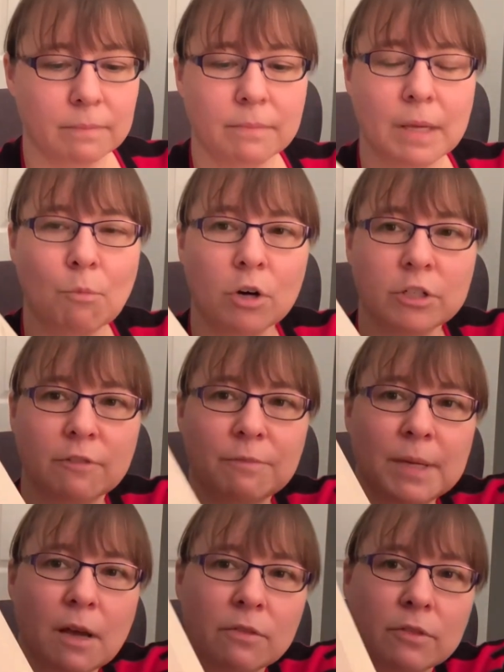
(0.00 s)
Memoirs of
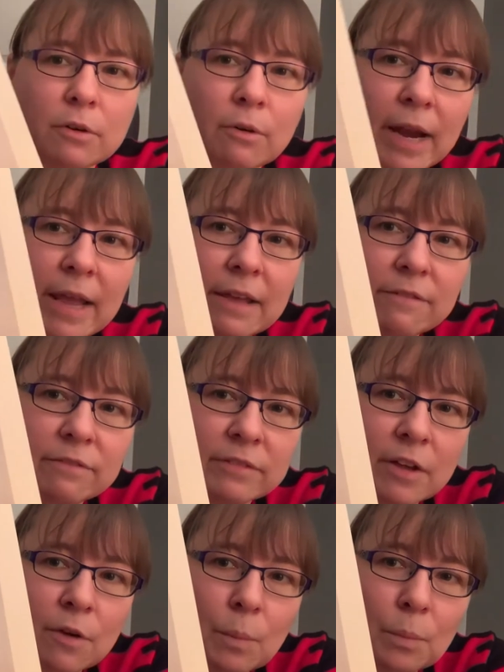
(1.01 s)
Beyond the Grave,
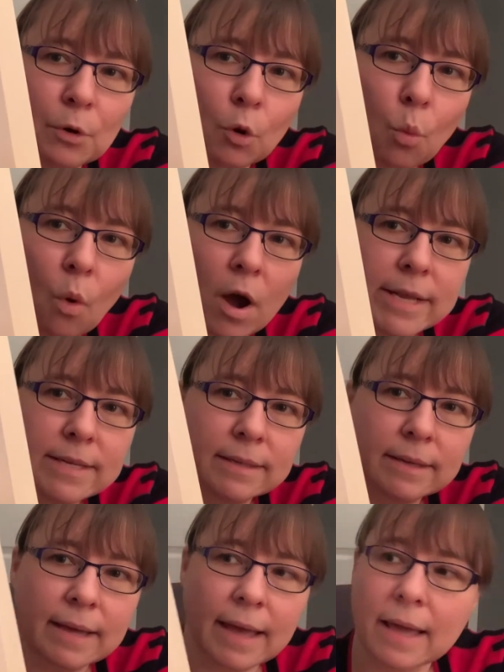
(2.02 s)
book one,
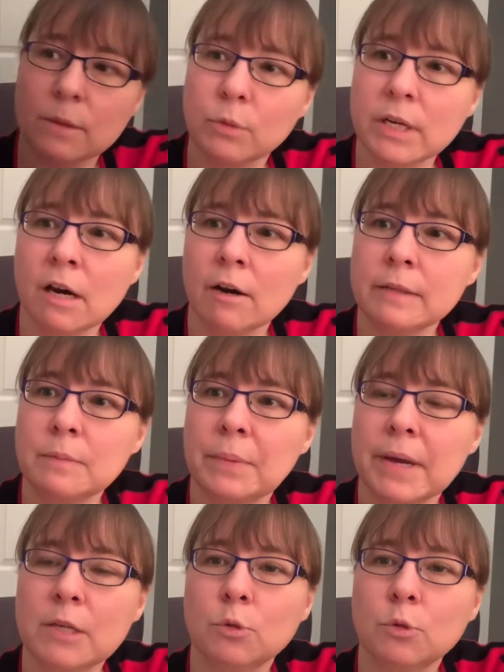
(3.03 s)
and we are at page